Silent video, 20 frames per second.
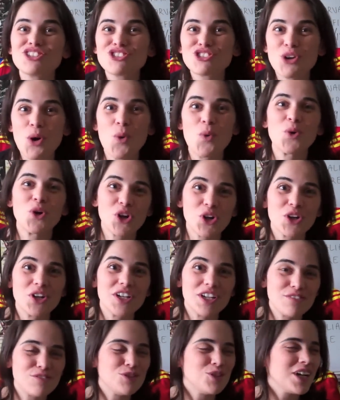so
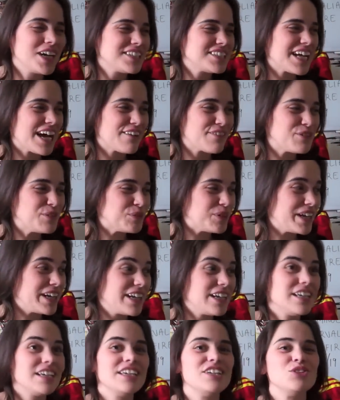good. If you guys haven't read
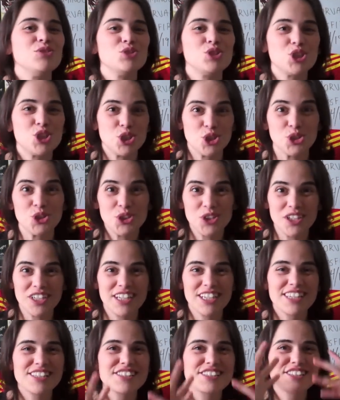it, you should. It's